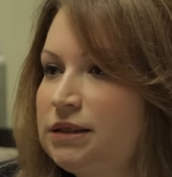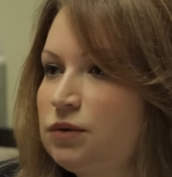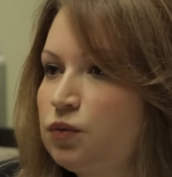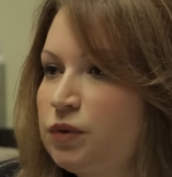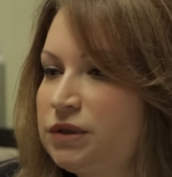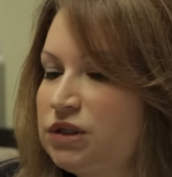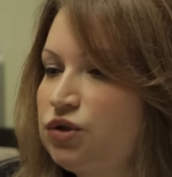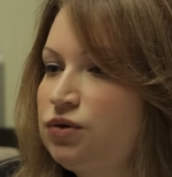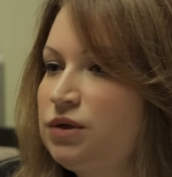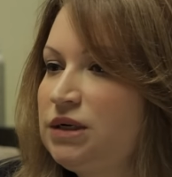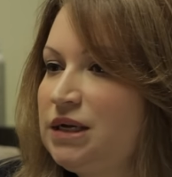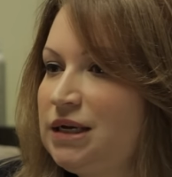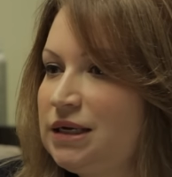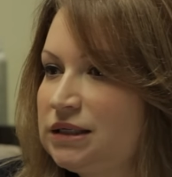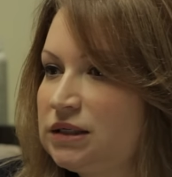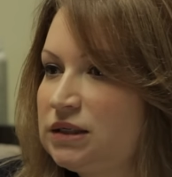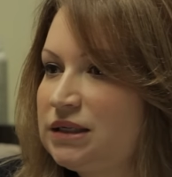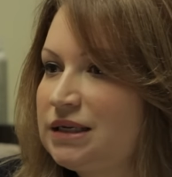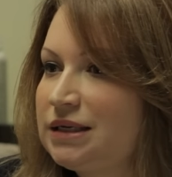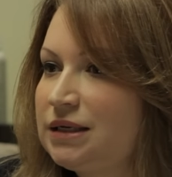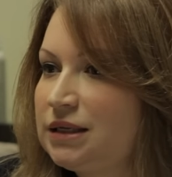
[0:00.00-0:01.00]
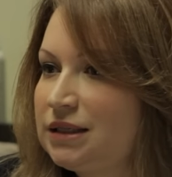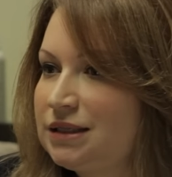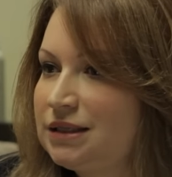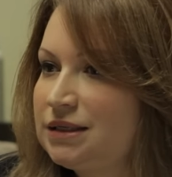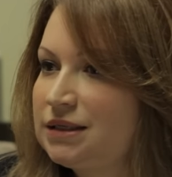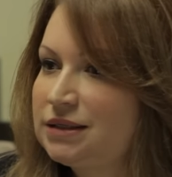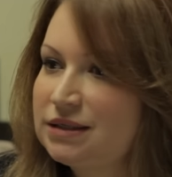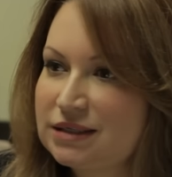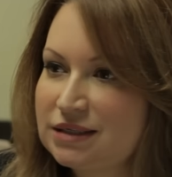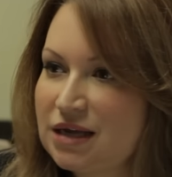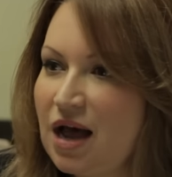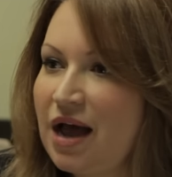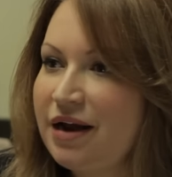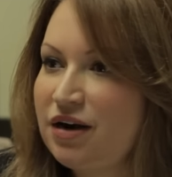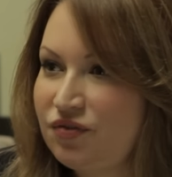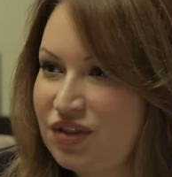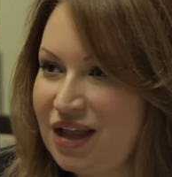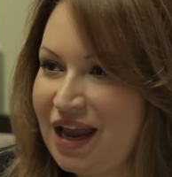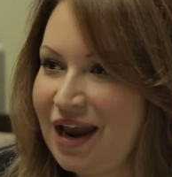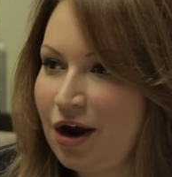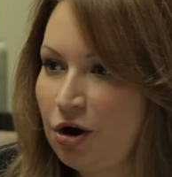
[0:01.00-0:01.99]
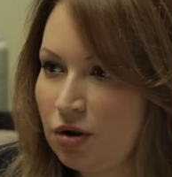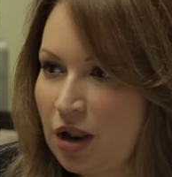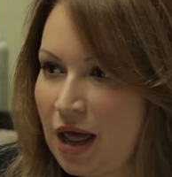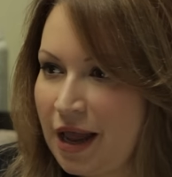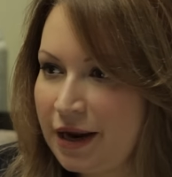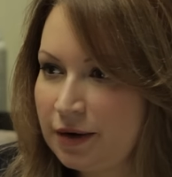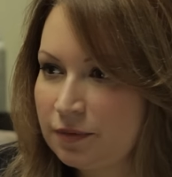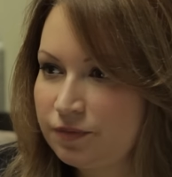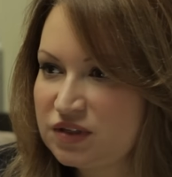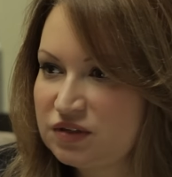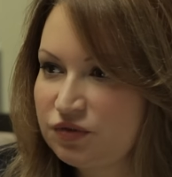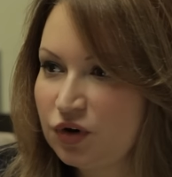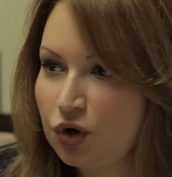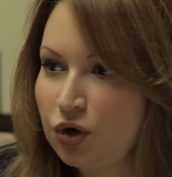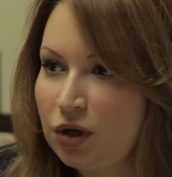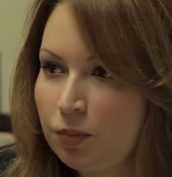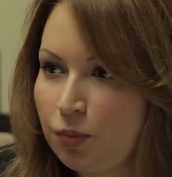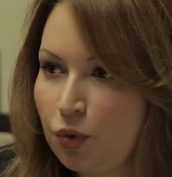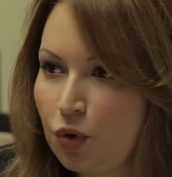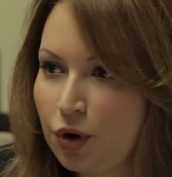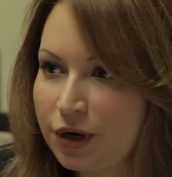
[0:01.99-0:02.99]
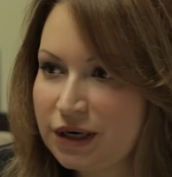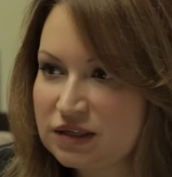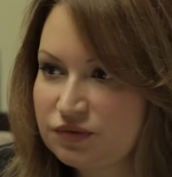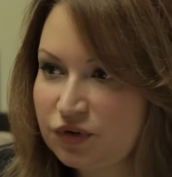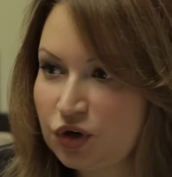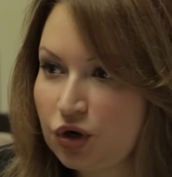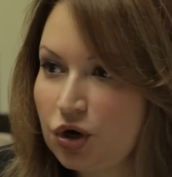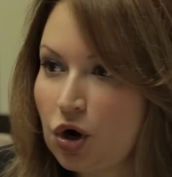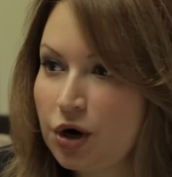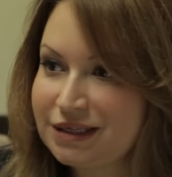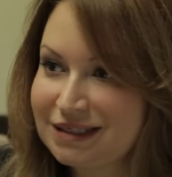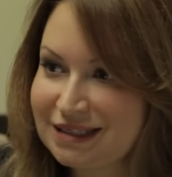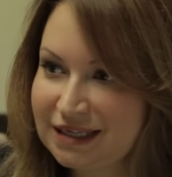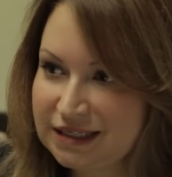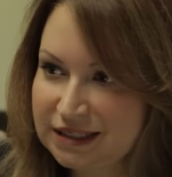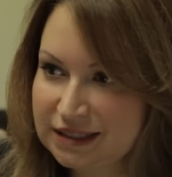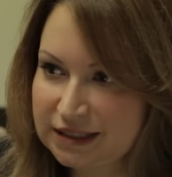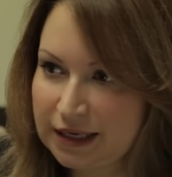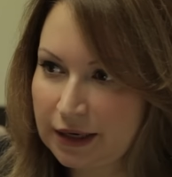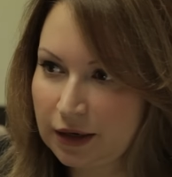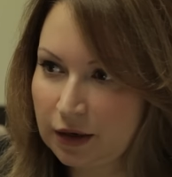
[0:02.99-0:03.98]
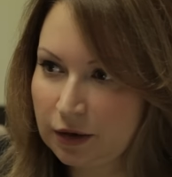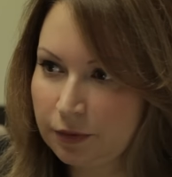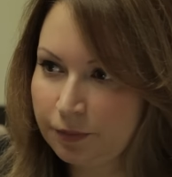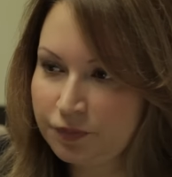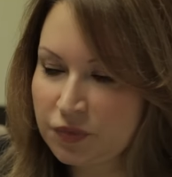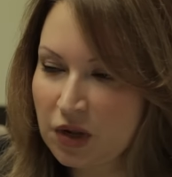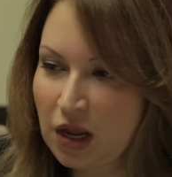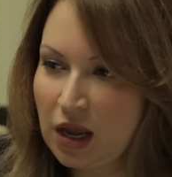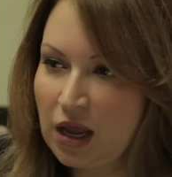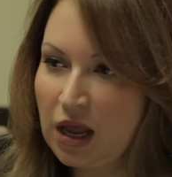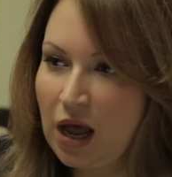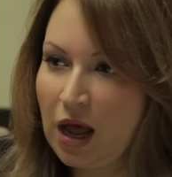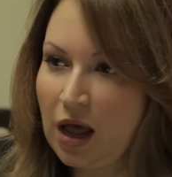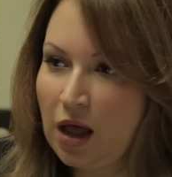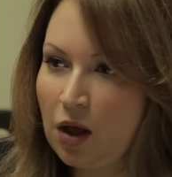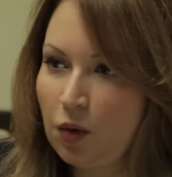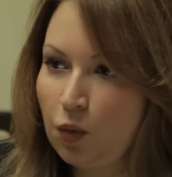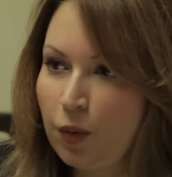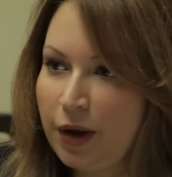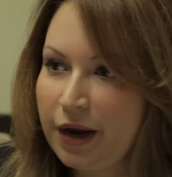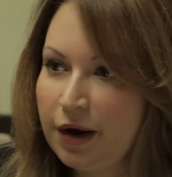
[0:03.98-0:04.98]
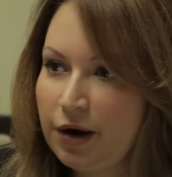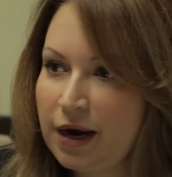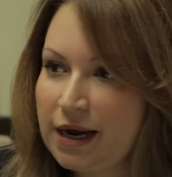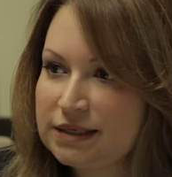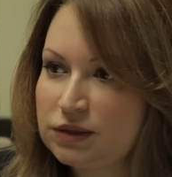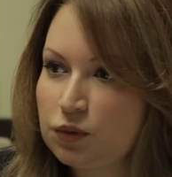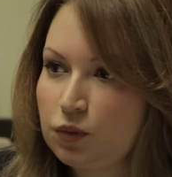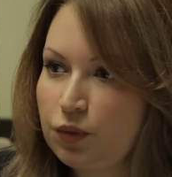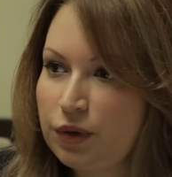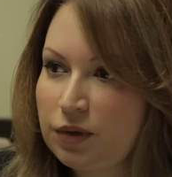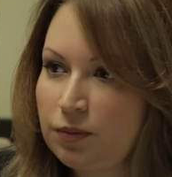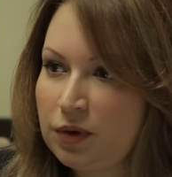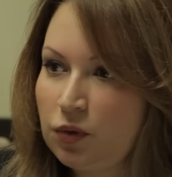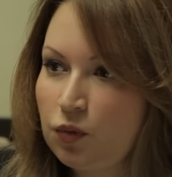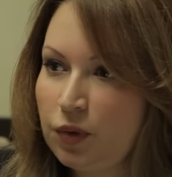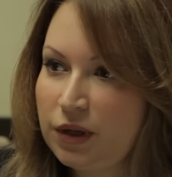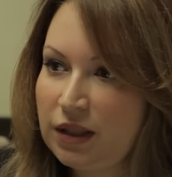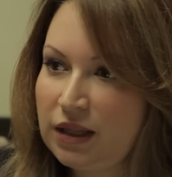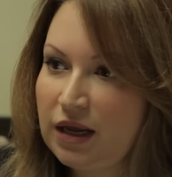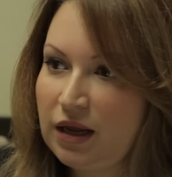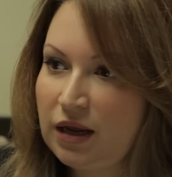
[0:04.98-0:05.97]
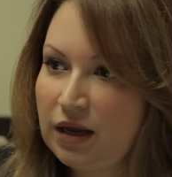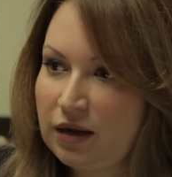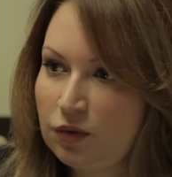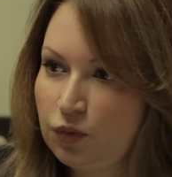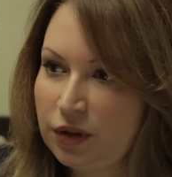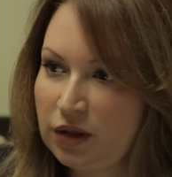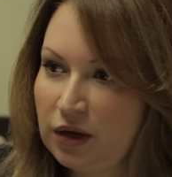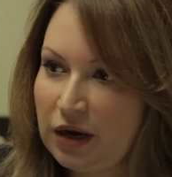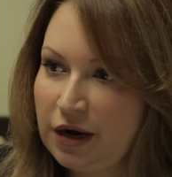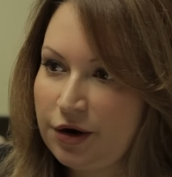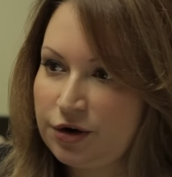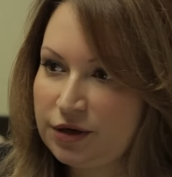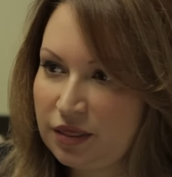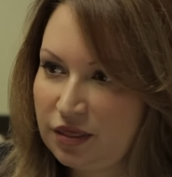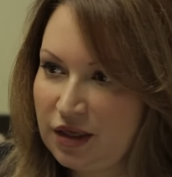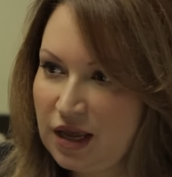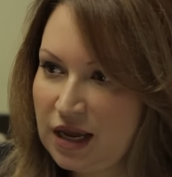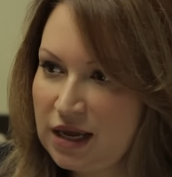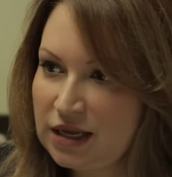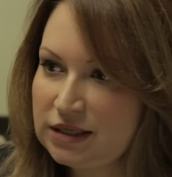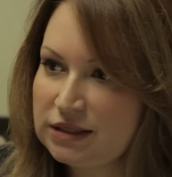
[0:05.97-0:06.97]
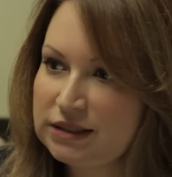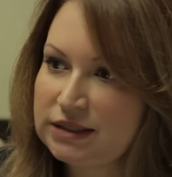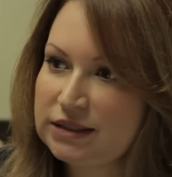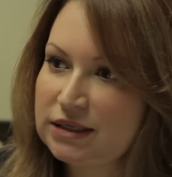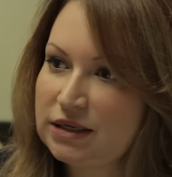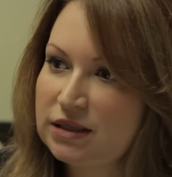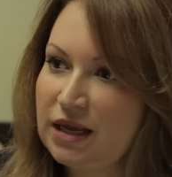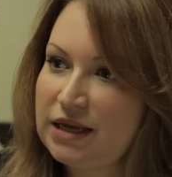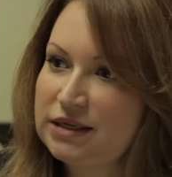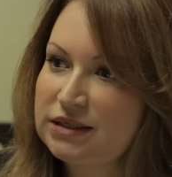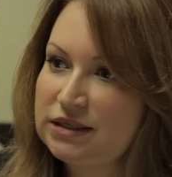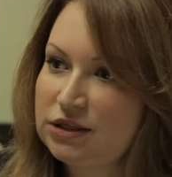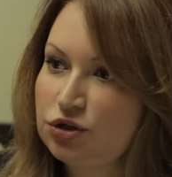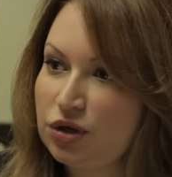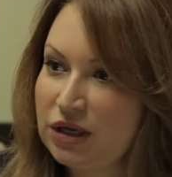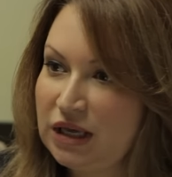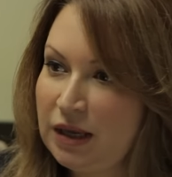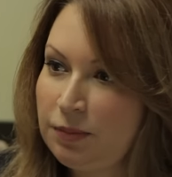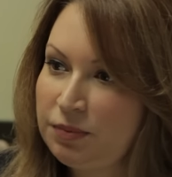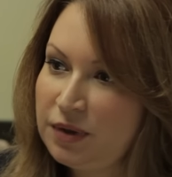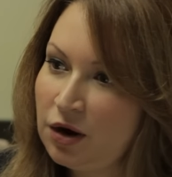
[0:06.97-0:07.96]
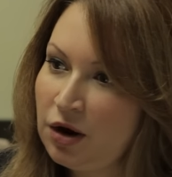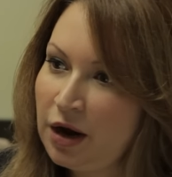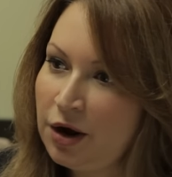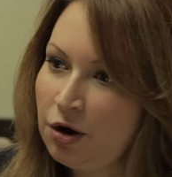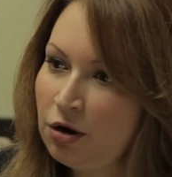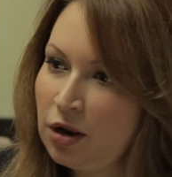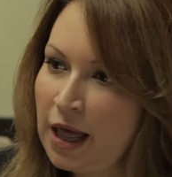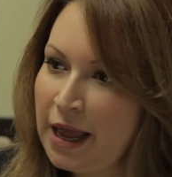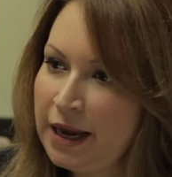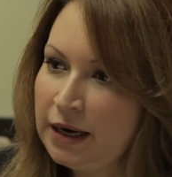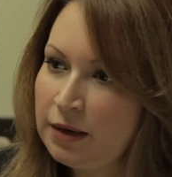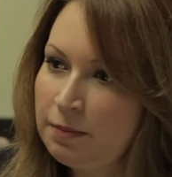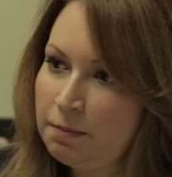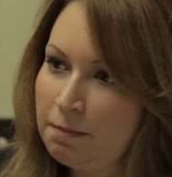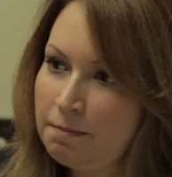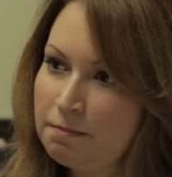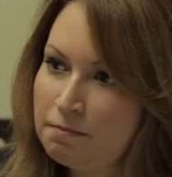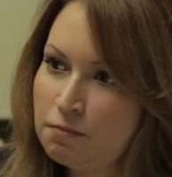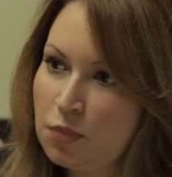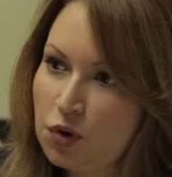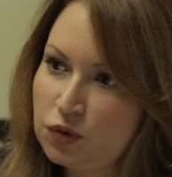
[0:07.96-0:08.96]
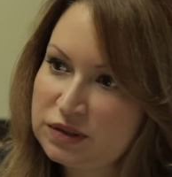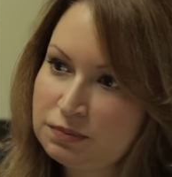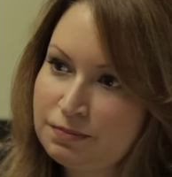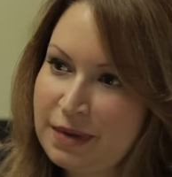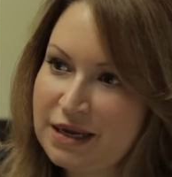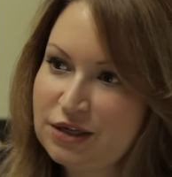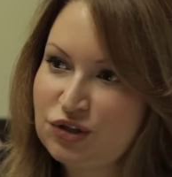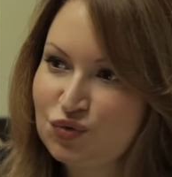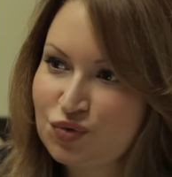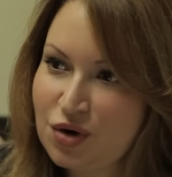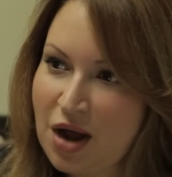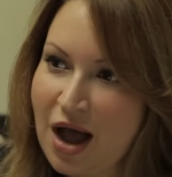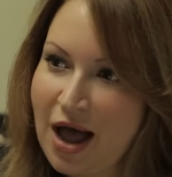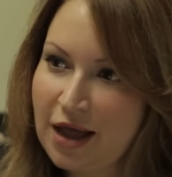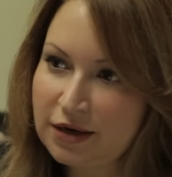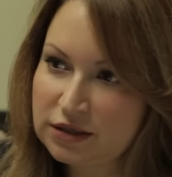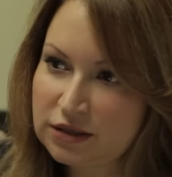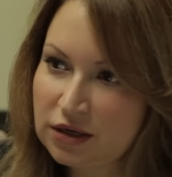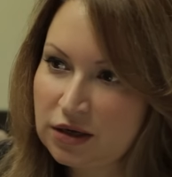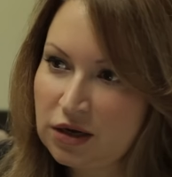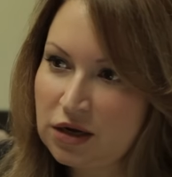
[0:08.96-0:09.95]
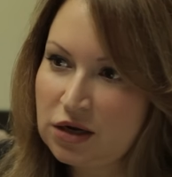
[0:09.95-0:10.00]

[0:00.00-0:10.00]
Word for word: it, what's unique is the, the design of the hairline. It's very important. It's very artistic. Uh, whereas women, when they when their hair thins, they still keep their hairline. Most men do not.